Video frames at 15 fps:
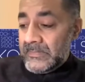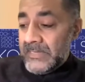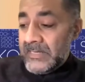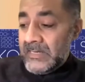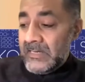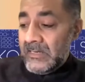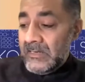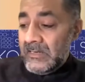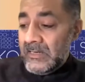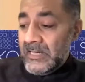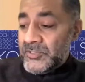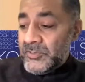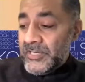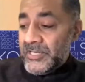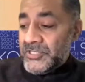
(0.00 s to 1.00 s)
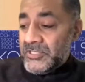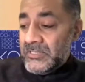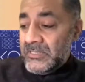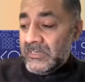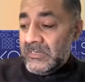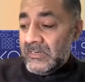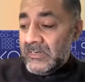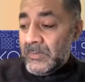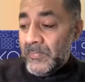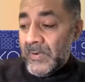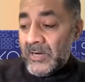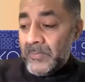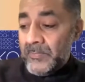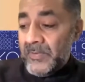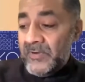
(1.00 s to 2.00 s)
technical education
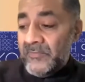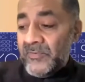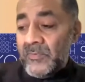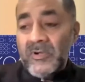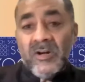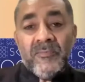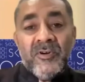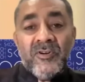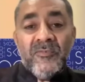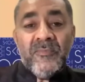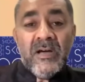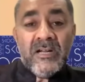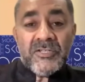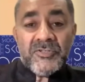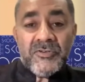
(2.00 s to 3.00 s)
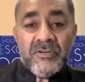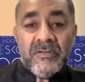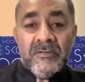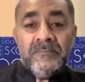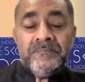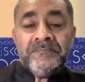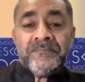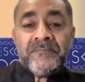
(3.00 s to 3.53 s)
department from Government of Maharashtra